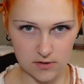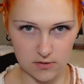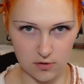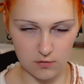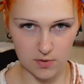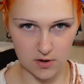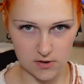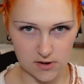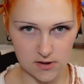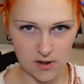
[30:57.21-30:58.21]
you know, because
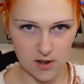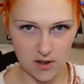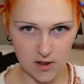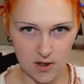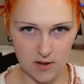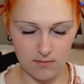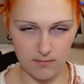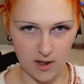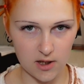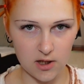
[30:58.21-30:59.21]
it's
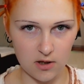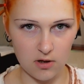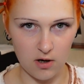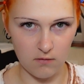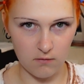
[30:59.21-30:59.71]
my hair are